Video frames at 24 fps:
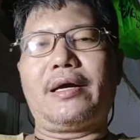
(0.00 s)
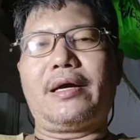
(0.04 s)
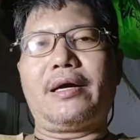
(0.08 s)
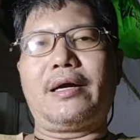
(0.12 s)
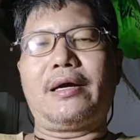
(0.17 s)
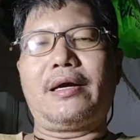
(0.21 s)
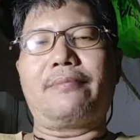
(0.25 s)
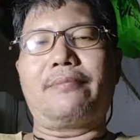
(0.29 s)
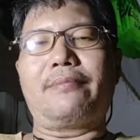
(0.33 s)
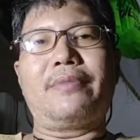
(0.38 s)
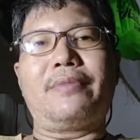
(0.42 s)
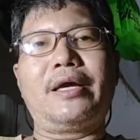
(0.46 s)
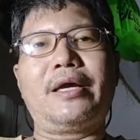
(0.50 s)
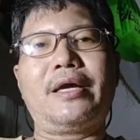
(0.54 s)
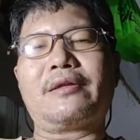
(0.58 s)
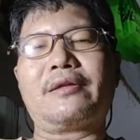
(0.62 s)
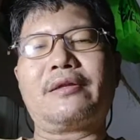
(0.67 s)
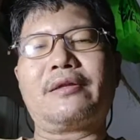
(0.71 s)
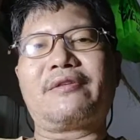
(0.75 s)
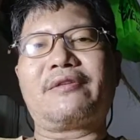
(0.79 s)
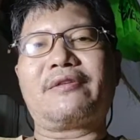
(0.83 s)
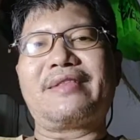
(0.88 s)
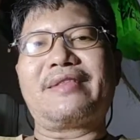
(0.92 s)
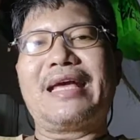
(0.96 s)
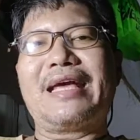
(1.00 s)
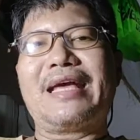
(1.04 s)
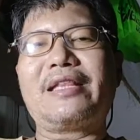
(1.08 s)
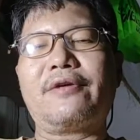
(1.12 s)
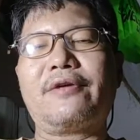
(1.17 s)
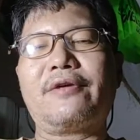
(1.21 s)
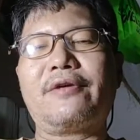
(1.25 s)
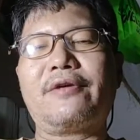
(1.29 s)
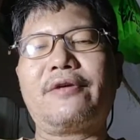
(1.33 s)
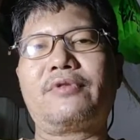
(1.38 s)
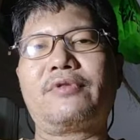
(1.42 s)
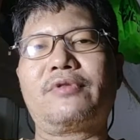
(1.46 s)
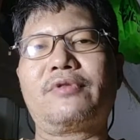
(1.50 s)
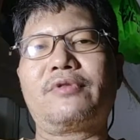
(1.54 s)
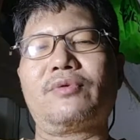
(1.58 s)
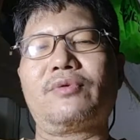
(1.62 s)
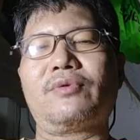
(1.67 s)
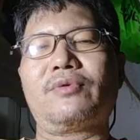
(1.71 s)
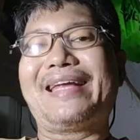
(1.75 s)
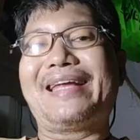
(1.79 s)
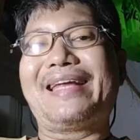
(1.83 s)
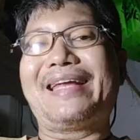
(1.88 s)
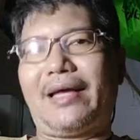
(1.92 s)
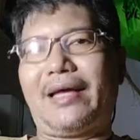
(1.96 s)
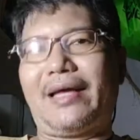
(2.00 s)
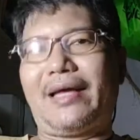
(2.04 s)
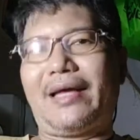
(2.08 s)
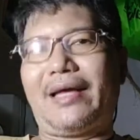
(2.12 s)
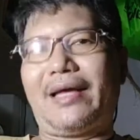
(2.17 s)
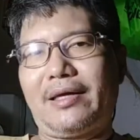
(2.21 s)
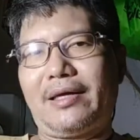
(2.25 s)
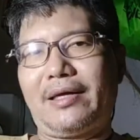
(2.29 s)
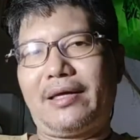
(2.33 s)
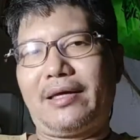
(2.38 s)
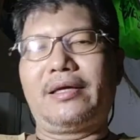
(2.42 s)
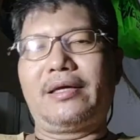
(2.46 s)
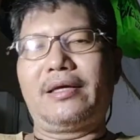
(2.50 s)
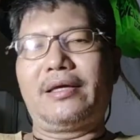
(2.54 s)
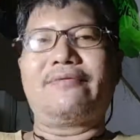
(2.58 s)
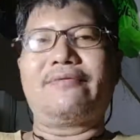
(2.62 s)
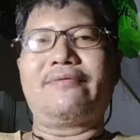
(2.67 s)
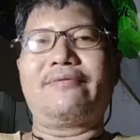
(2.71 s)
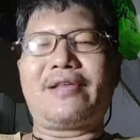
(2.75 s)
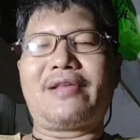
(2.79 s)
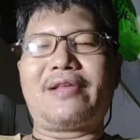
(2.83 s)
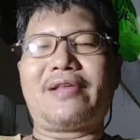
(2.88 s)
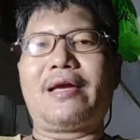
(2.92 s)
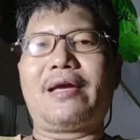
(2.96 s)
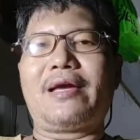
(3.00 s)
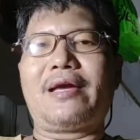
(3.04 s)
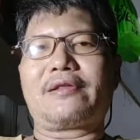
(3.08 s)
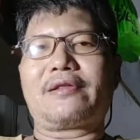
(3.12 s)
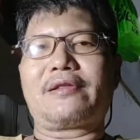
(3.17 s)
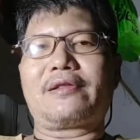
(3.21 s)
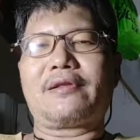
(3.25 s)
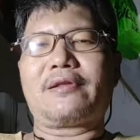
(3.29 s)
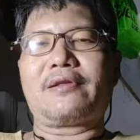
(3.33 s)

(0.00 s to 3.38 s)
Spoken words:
blade that is native to Leyte in the Visayas,